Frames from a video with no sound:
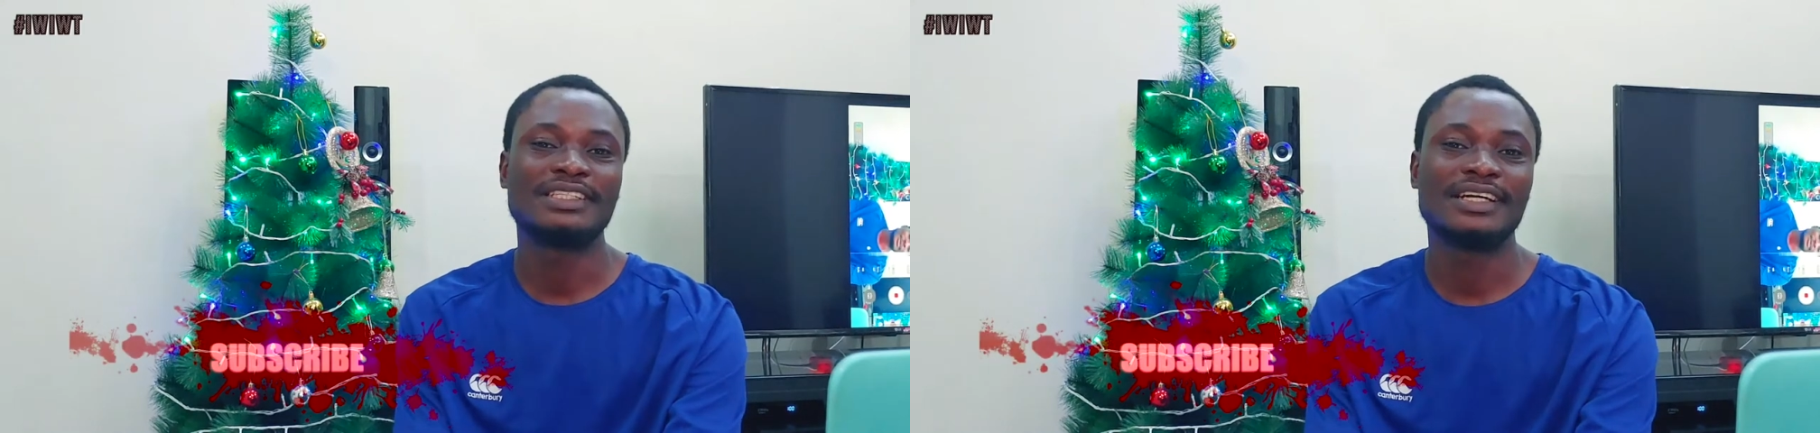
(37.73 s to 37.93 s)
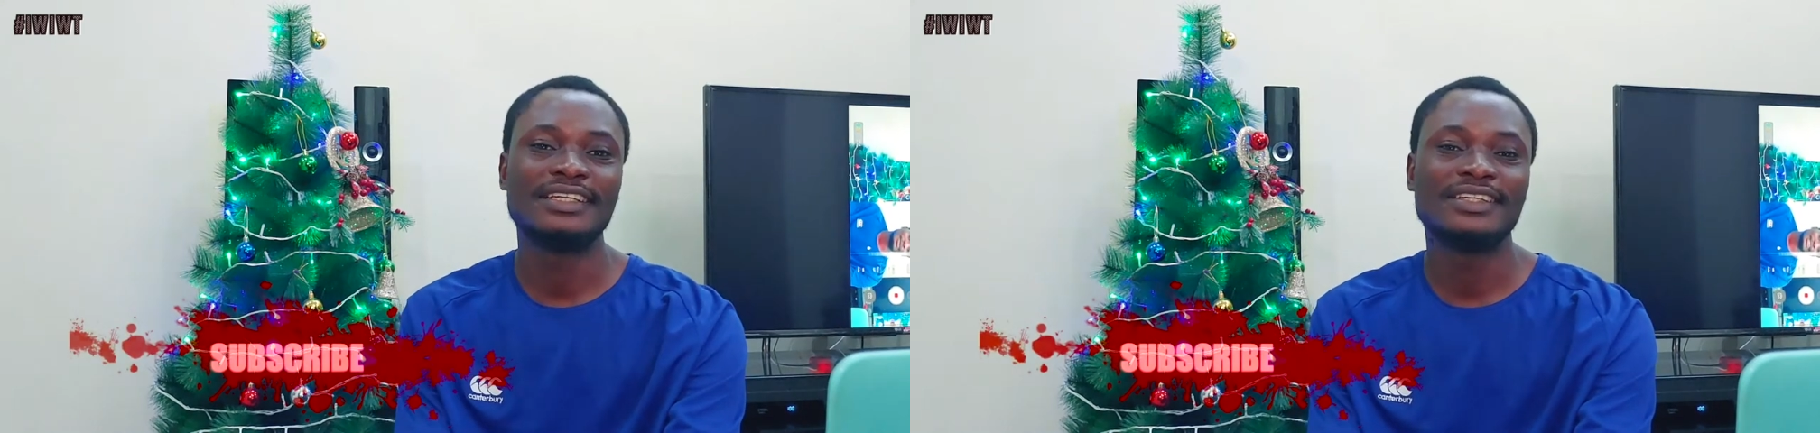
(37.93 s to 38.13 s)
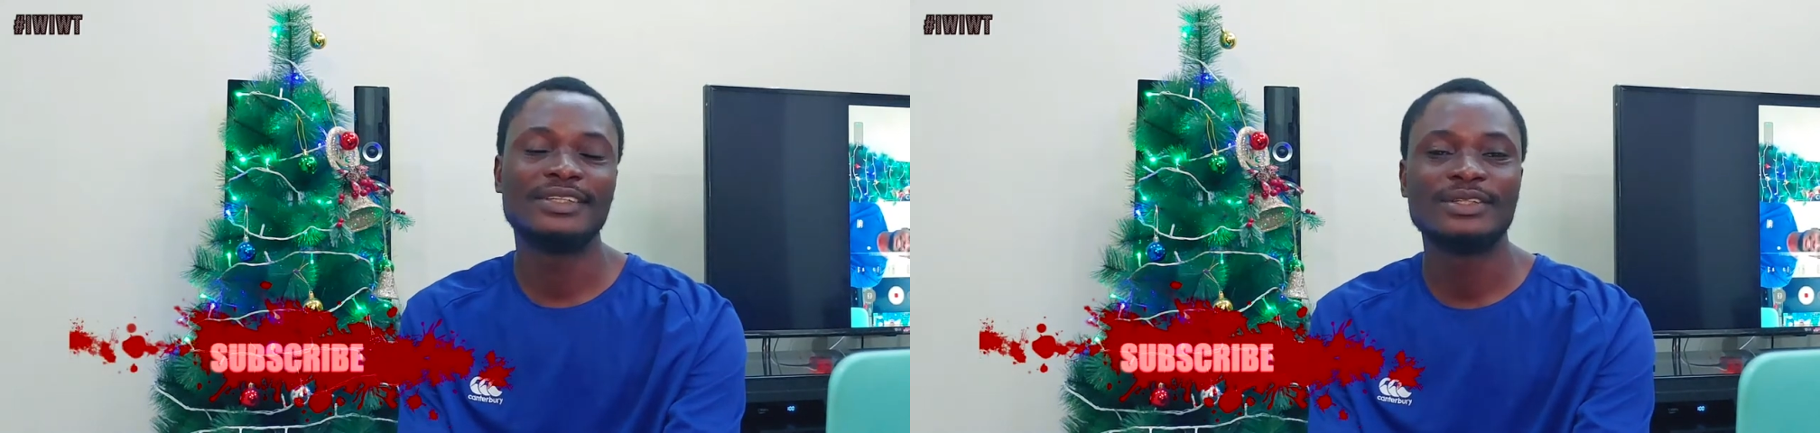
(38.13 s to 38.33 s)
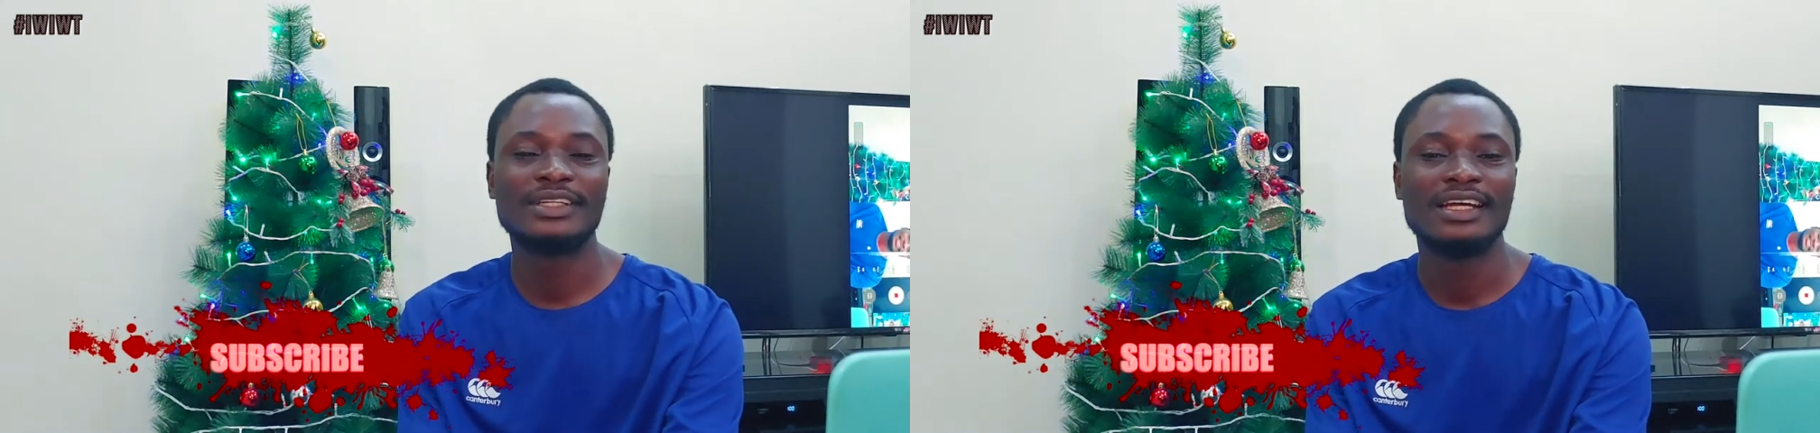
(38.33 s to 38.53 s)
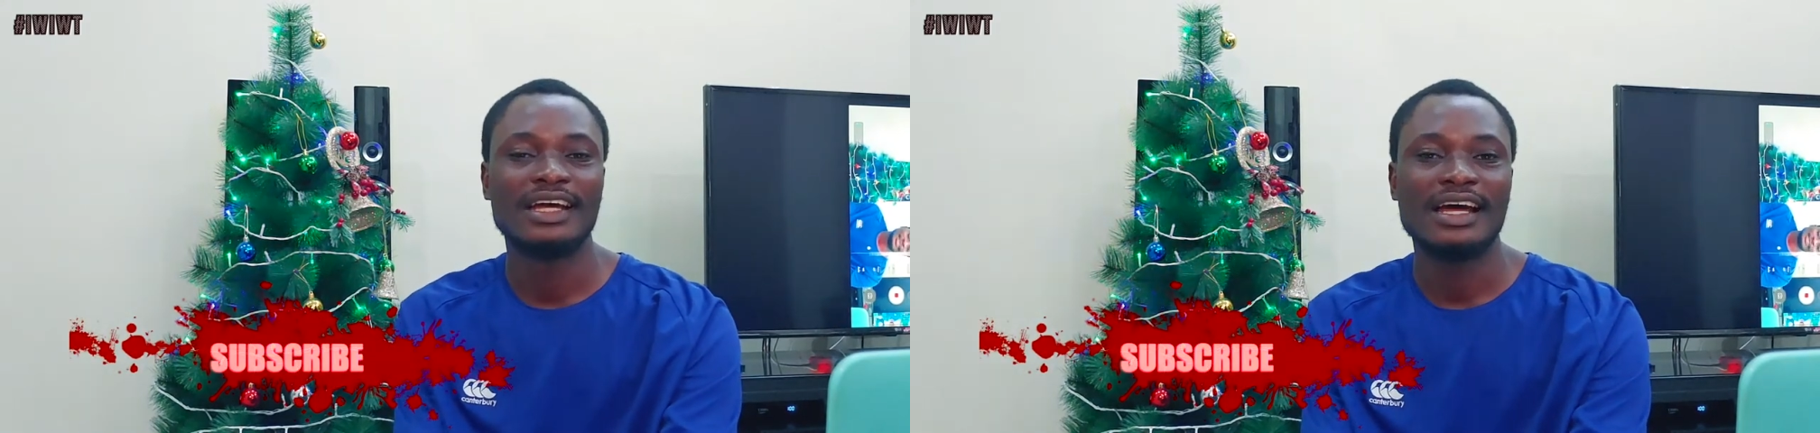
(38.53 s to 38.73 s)

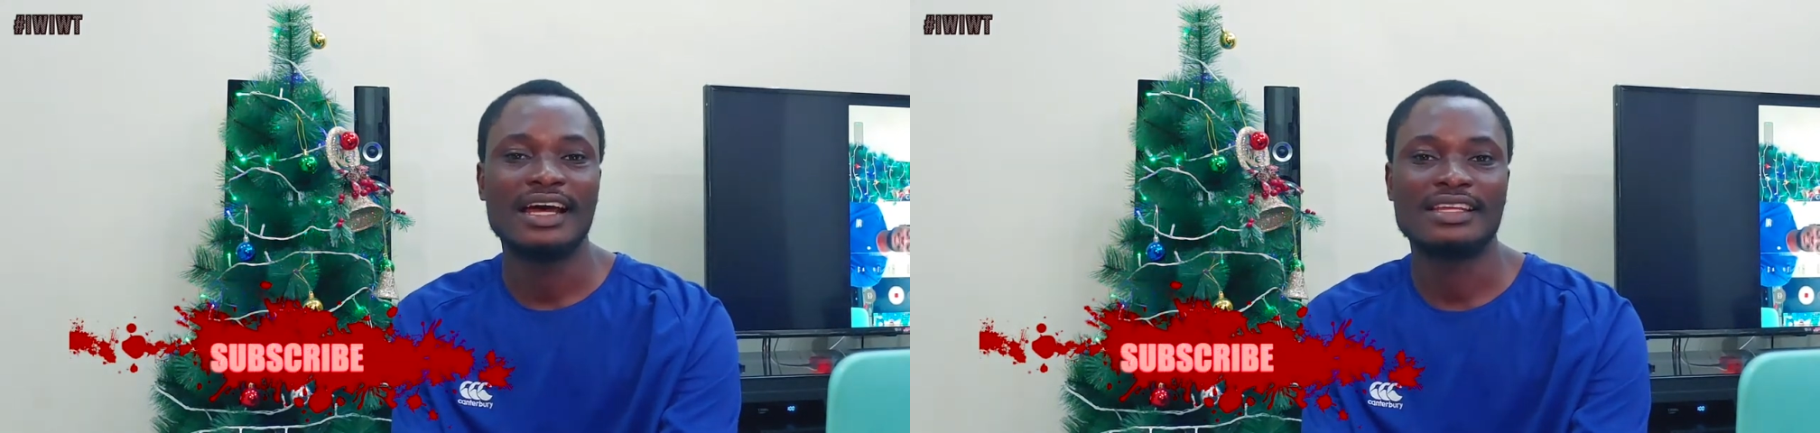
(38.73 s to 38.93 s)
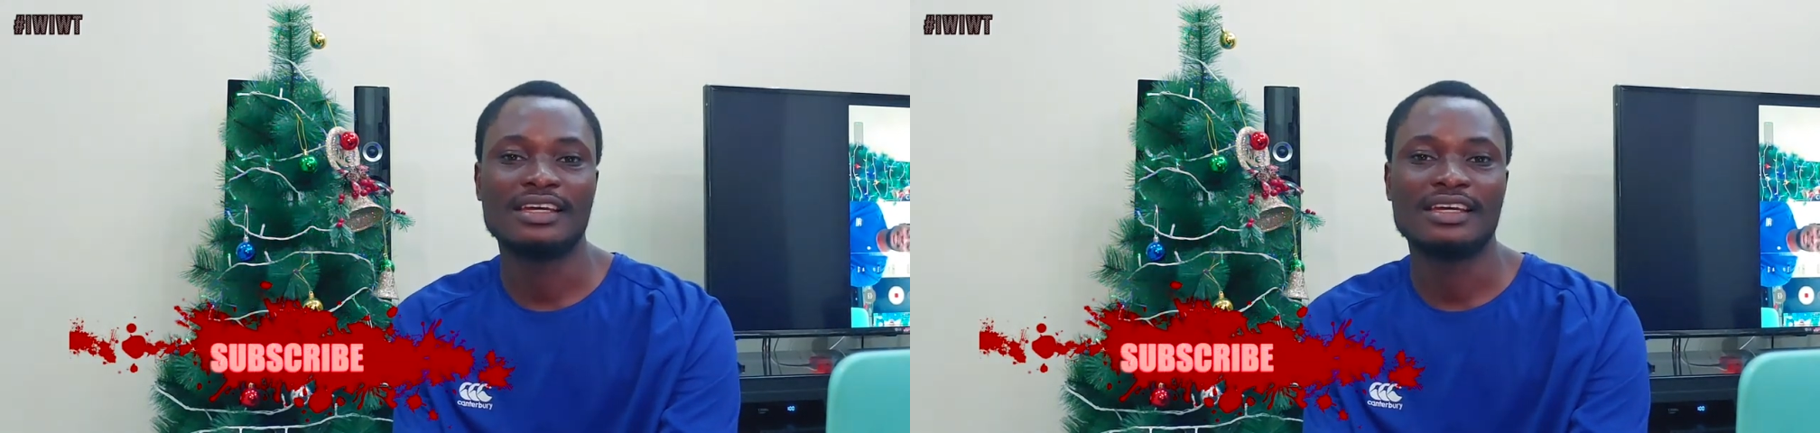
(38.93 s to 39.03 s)
channel as it